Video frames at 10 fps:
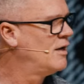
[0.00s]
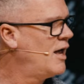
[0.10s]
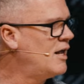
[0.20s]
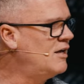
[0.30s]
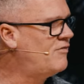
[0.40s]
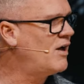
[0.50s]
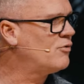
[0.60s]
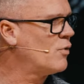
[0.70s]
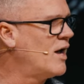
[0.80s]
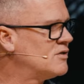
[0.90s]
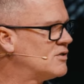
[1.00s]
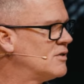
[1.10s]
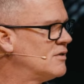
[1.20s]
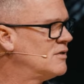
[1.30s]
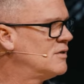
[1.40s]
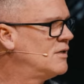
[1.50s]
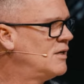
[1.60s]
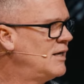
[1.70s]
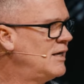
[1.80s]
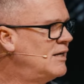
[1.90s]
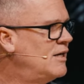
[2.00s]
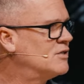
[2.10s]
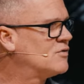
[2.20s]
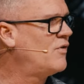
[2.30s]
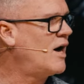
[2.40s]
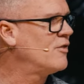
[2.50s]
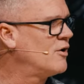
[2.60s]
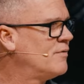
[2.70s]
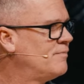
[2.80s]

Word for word: And he found rest in his Father.